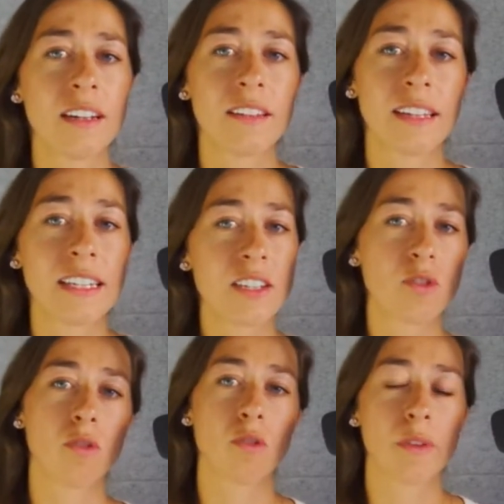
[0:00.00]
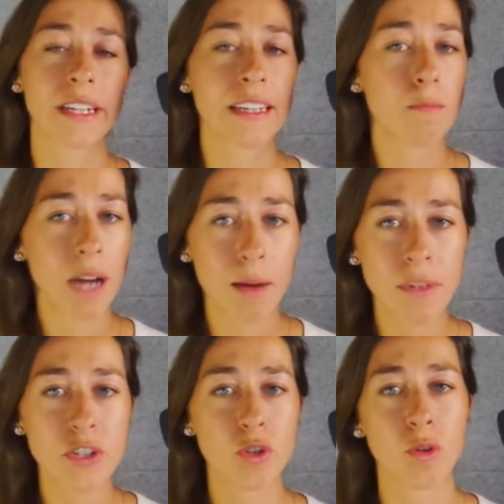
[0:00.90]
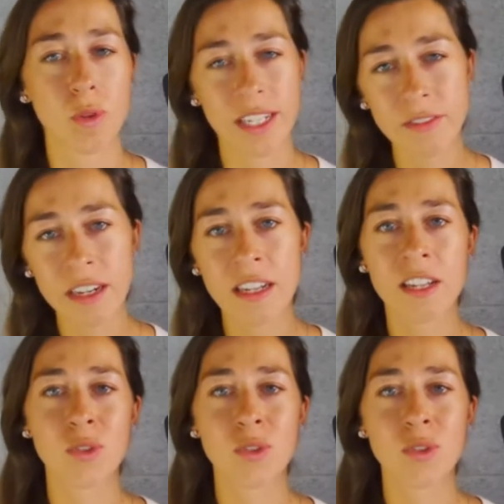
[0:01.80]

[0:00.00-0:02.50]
that is already published or whatever,